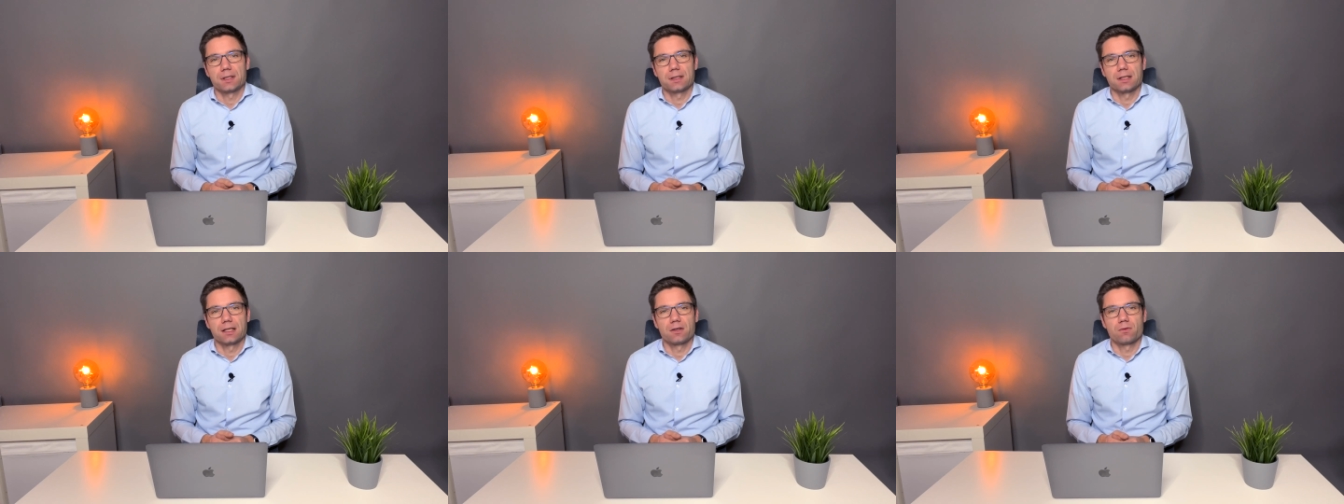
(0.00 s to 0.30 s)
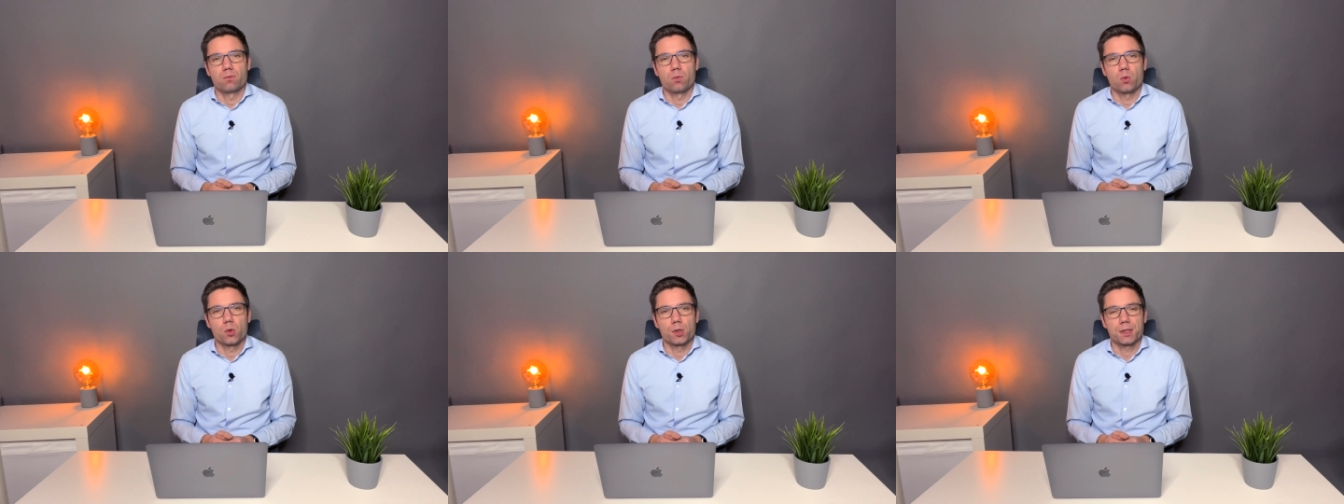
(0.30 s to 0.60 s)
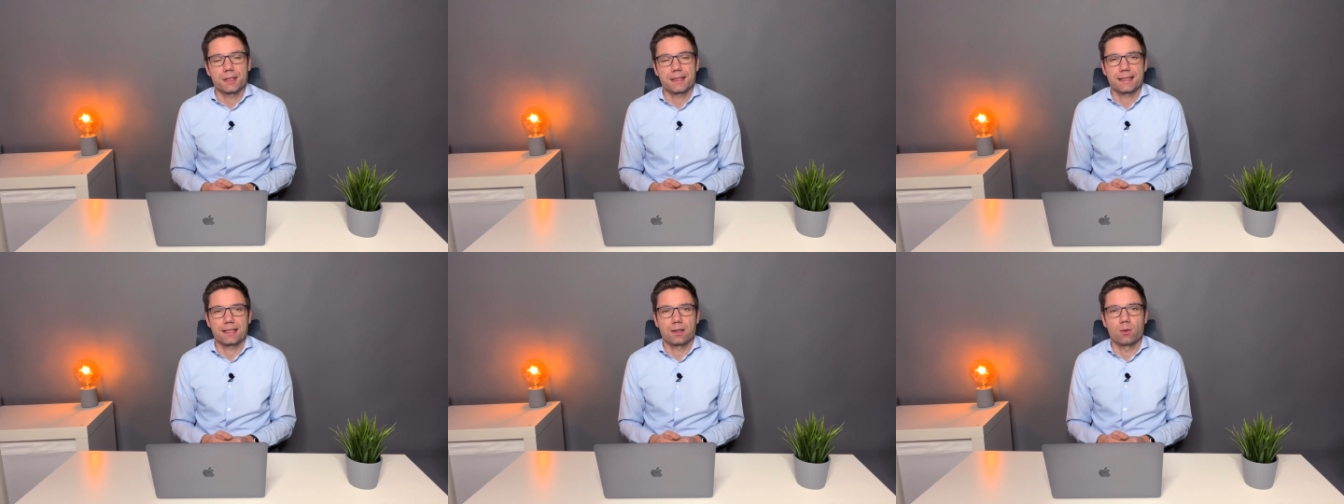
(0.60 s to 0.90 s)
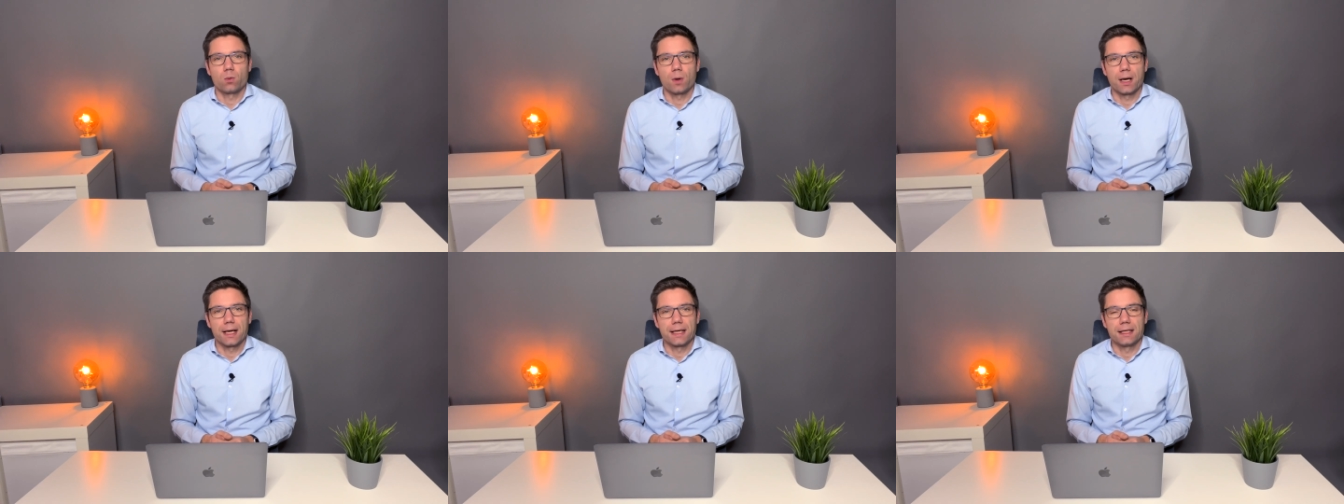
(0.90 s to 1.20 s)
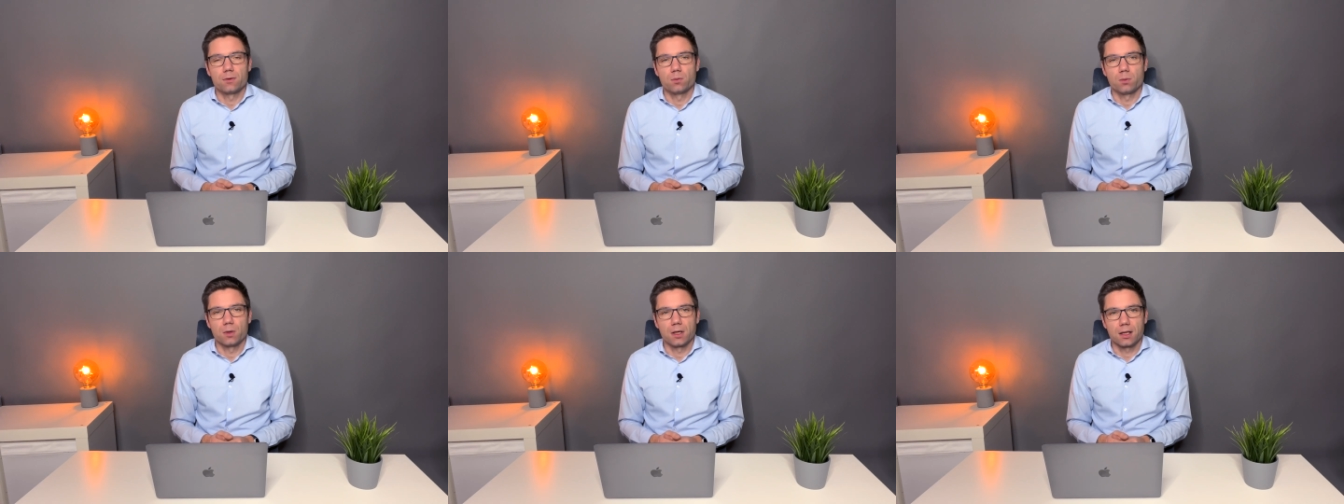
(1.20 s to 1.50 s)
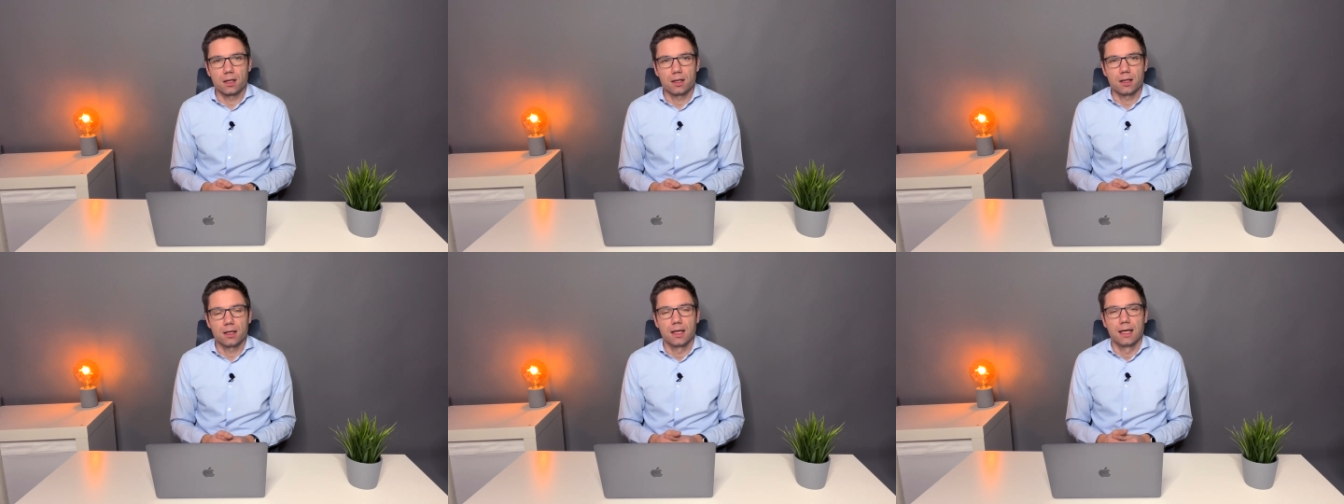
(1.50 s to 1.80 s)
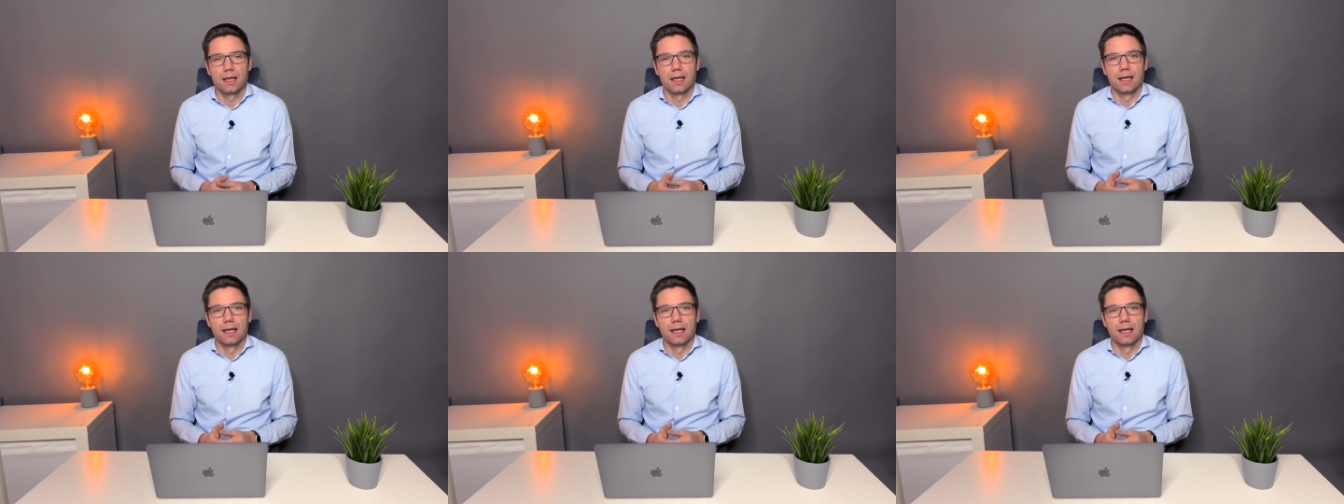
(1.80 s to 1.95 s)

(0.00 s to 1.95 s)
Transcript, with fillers: that works quite well,